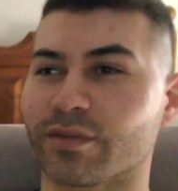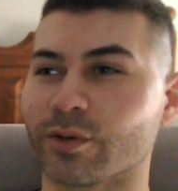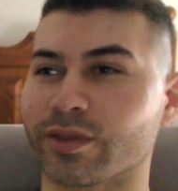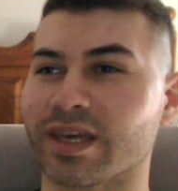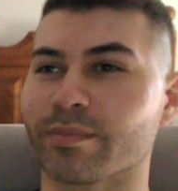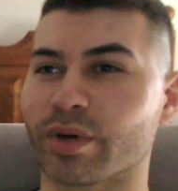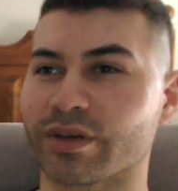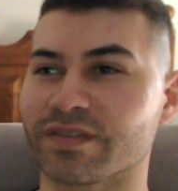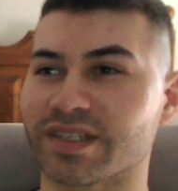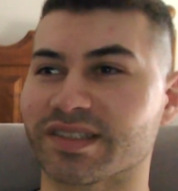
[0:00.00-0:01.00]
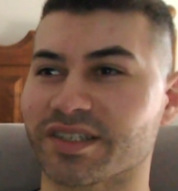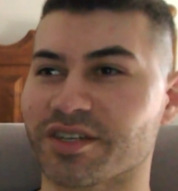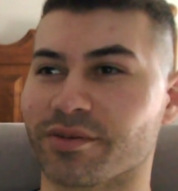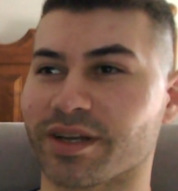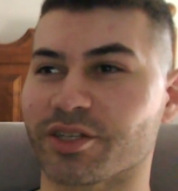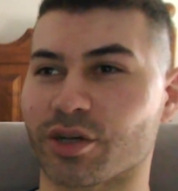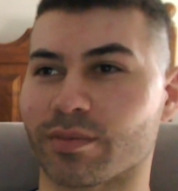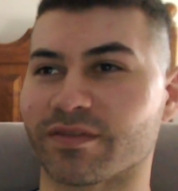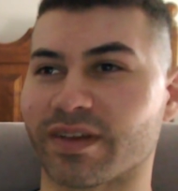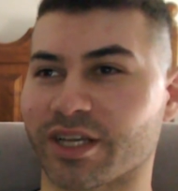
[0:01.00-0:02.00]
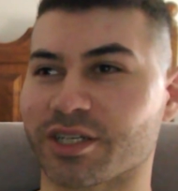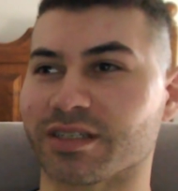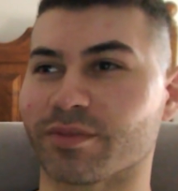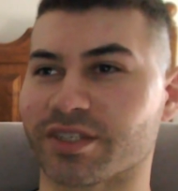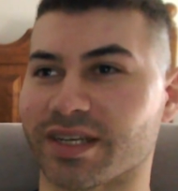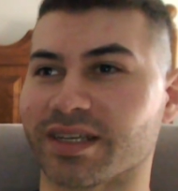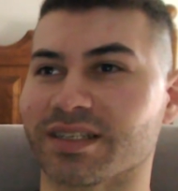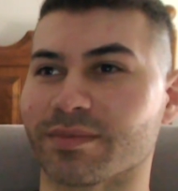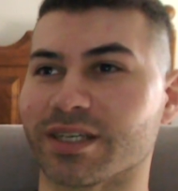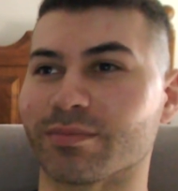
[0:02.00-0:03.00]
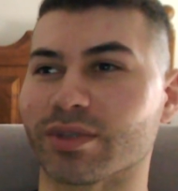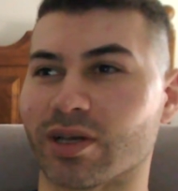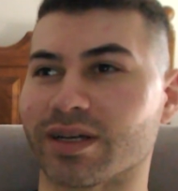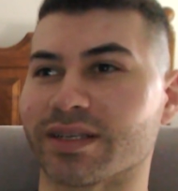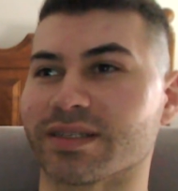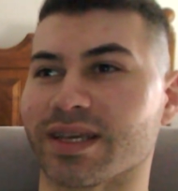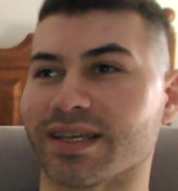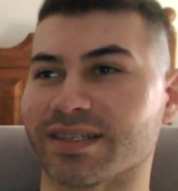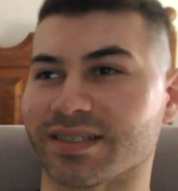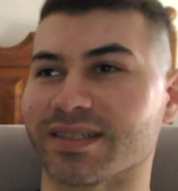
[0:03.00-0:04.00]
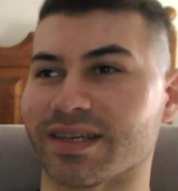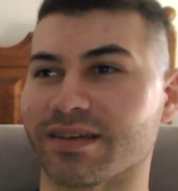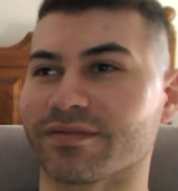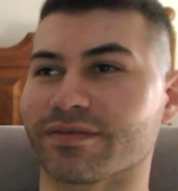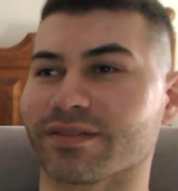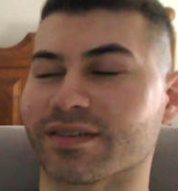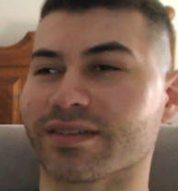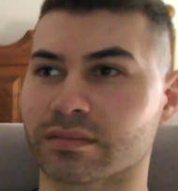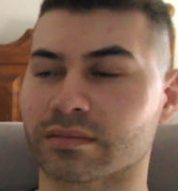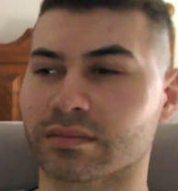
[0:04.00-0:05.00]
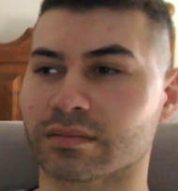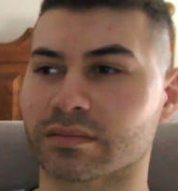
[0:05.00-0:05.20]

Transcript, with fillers: thought they both did such a great job of actually pretending to be blind and deaf. But this